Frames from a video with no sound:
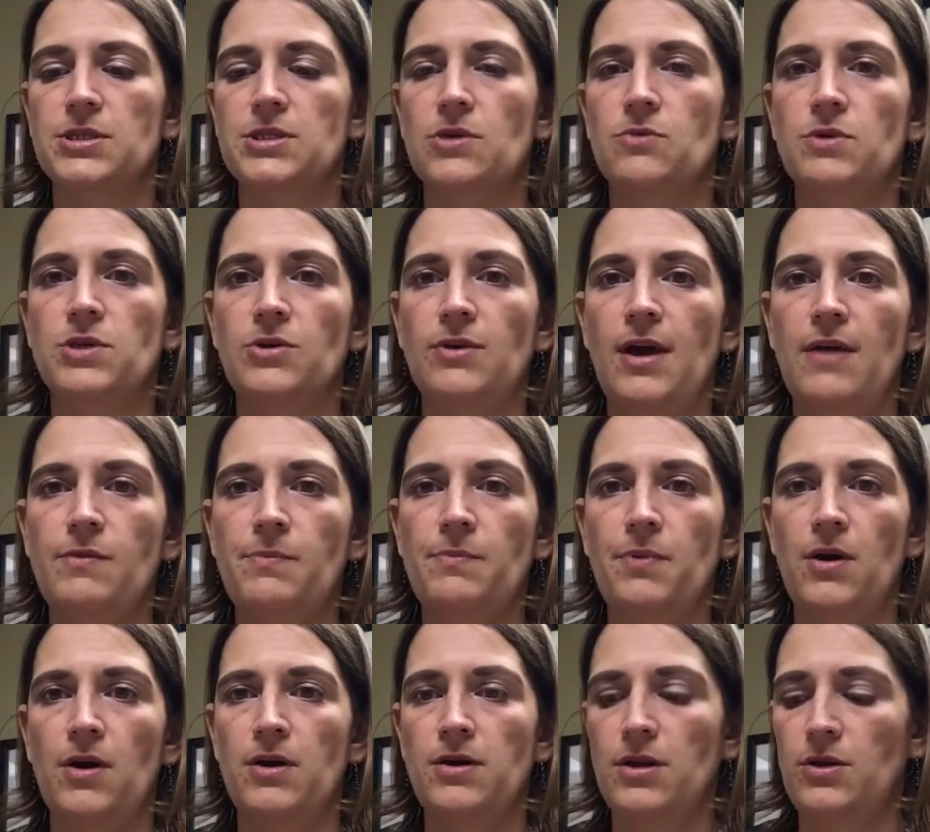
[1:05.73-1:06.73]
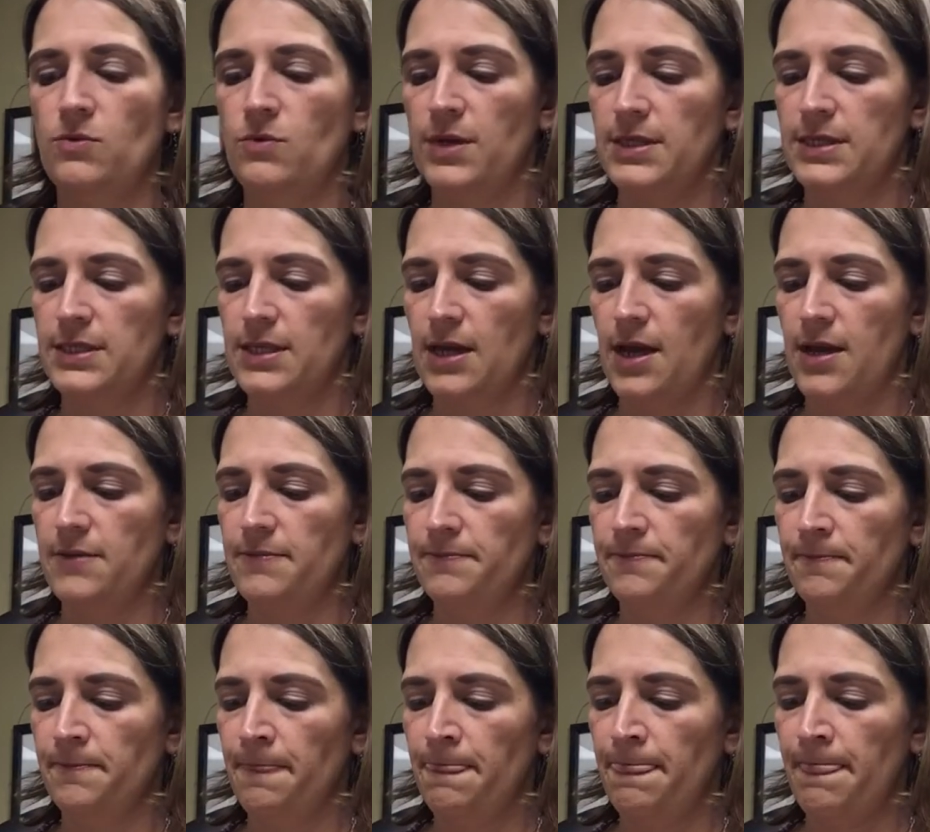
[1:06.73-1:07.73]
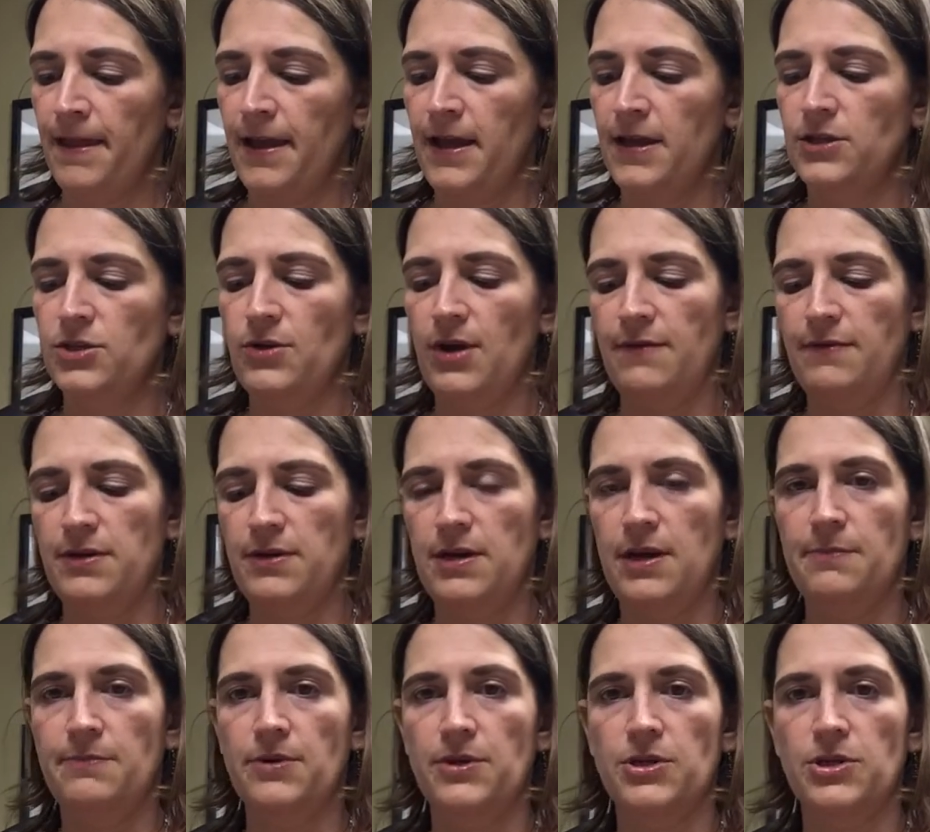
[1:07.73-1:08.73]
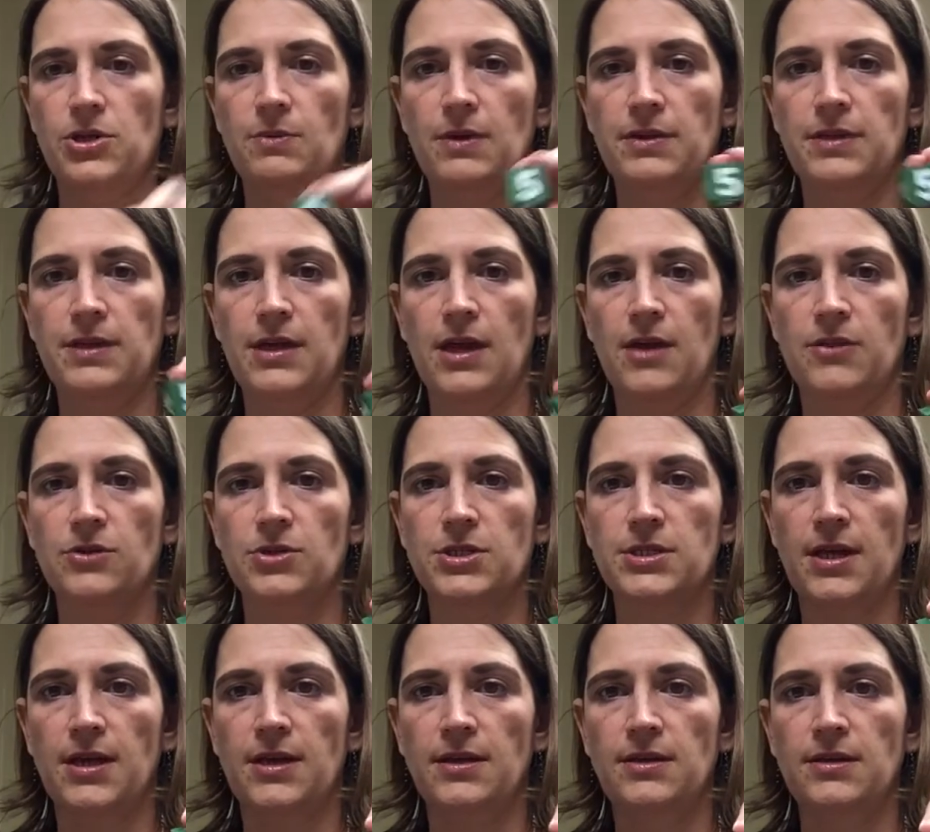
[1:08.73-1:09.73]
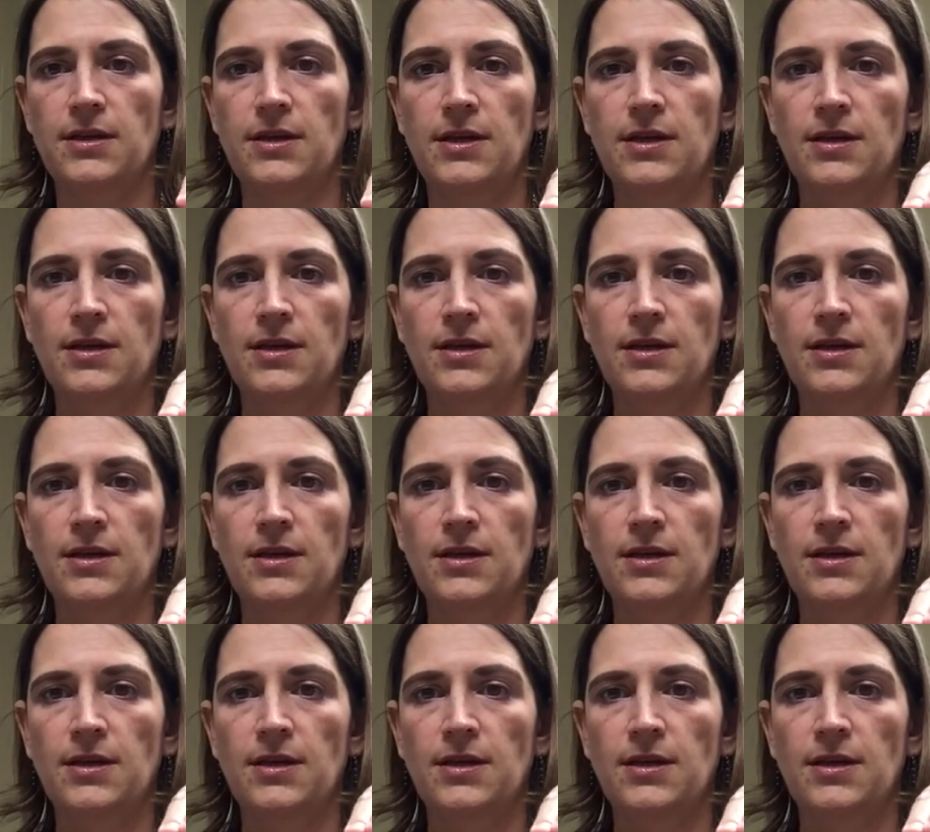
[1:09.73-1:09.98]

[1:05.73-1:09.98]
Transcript: So when you have a pawn on one side and you have a number cube on the other side,